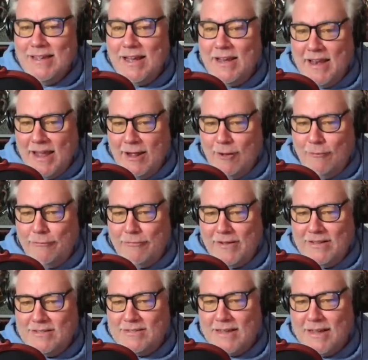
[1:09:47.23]
An elf
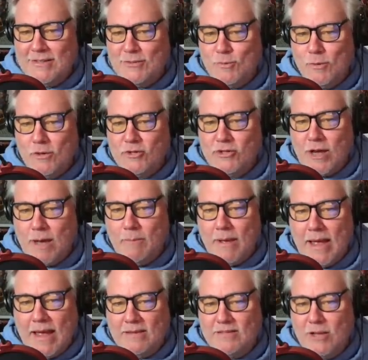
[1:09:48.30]
in Santa's workshop
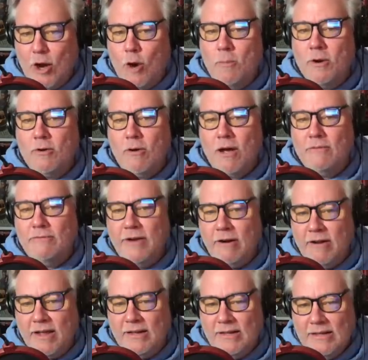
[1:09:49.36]
has the Omicron
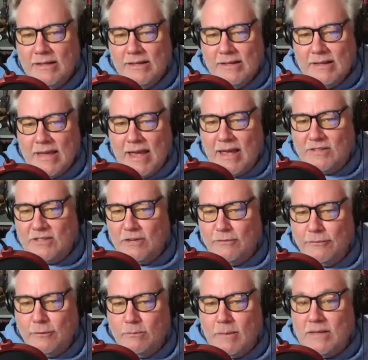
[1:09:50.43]
variant as
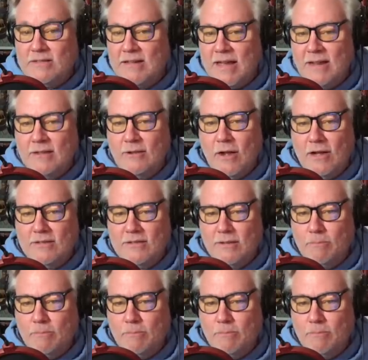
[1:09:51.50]
confirmed by Santa Claus.